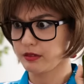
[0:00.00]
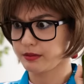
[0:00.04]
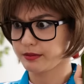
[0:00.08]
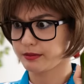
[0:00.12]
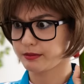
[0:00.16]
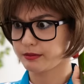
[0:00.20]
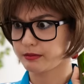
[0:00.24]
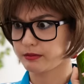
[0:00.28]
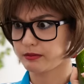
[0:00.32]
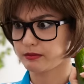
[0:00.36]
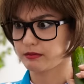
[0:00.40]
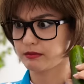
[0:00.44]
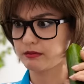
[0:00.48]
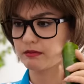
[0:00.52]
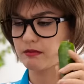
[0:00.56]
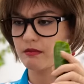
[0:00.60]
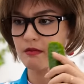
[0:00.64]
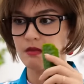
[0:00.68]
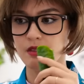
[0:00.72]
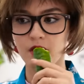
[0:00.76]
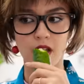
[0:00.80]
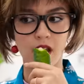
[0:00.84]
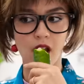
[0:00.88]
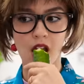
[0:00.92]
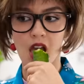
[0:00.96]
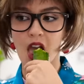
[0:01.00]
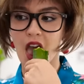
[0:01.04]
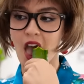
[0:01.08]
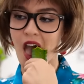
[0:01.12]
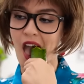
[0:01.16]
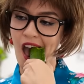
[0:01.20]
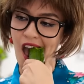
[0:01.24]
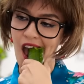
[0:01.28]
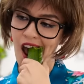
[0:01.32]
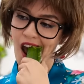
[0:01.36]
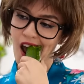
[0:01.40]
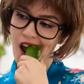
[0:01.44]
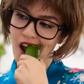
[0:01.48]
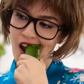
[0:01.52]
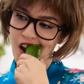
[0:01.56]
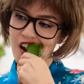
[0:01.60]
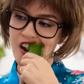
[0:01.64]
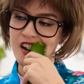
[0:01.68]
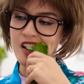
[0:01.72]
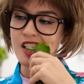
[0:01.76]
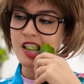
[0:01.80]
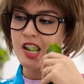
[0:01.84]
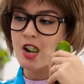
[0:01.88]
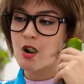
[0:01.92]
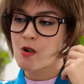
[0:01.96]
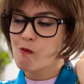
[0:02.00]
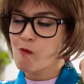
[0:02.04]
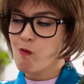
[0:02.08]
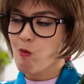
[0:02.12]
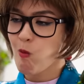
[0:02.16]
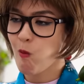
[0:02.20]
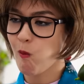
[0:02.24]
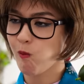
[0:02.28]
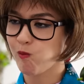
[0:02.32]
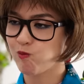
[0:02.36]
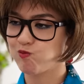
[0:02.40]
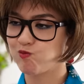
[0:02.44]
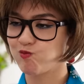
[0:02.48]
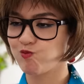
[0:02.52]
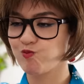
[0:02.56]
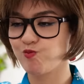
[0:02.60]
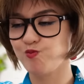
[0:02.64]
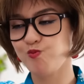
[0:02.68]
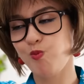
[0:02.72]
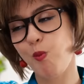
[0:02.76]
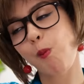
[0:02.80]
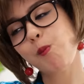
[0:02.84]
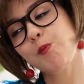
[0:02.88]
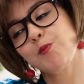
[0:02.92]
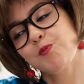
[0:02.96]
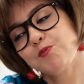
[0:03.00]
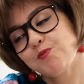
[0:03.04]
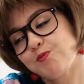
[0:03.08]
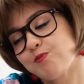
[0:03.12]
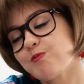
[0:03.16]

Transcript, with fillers: Teens these days. What